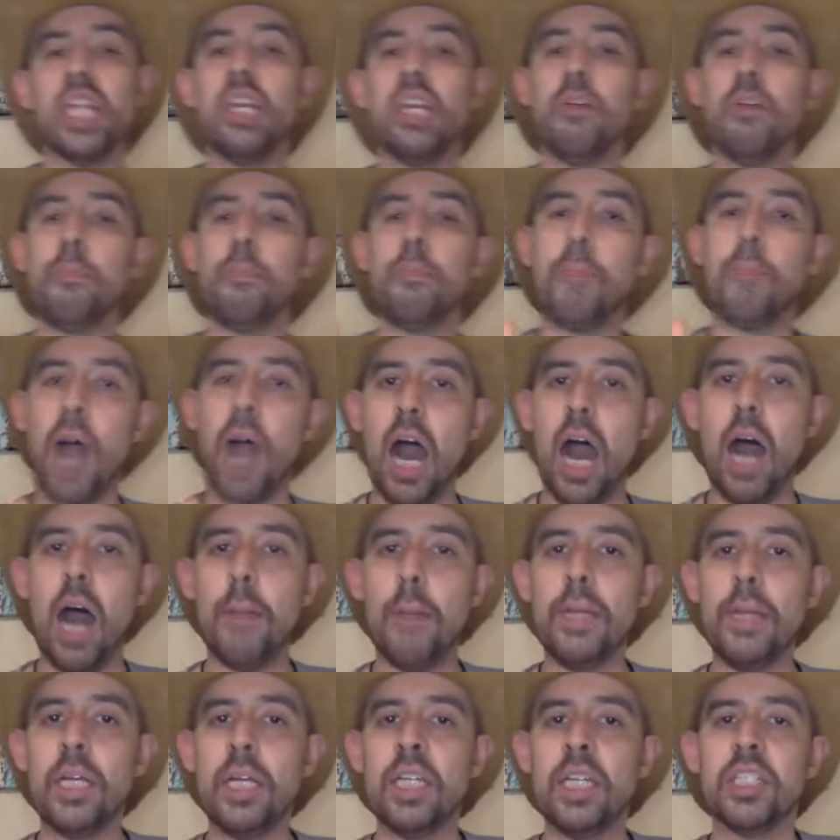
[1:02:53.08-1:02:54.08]
if
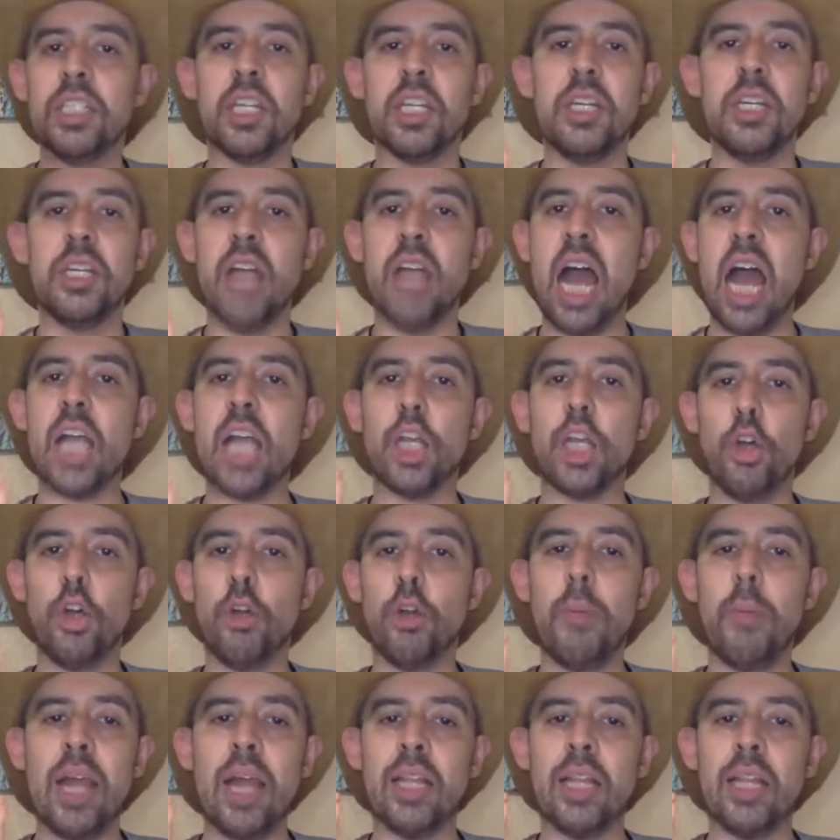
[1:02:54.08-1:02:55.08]
Bob did not go to
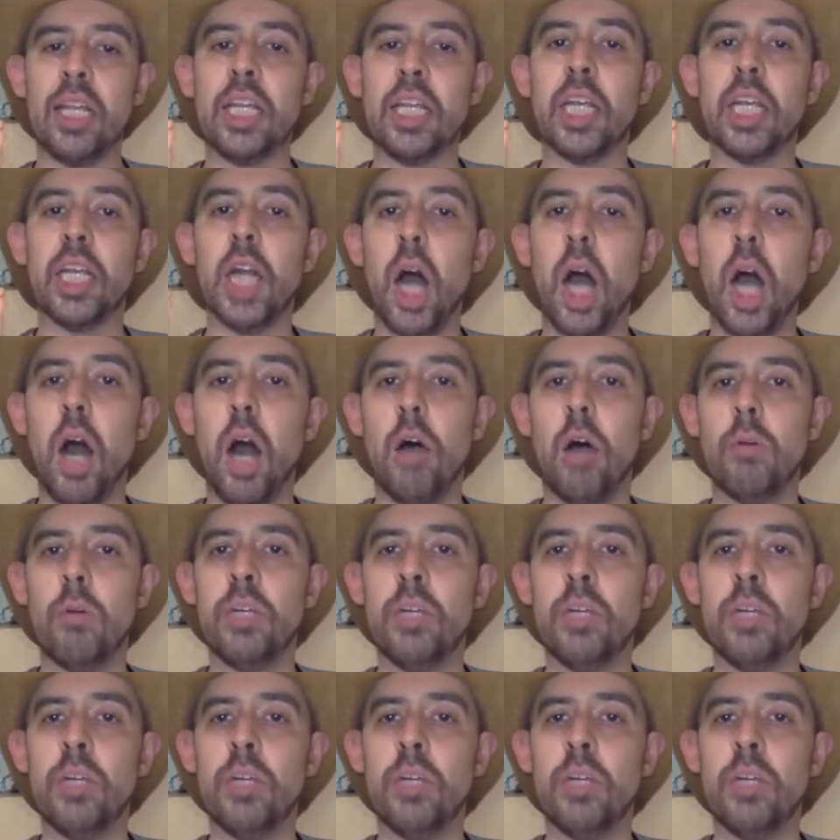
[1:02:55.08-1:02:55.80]
my link at all?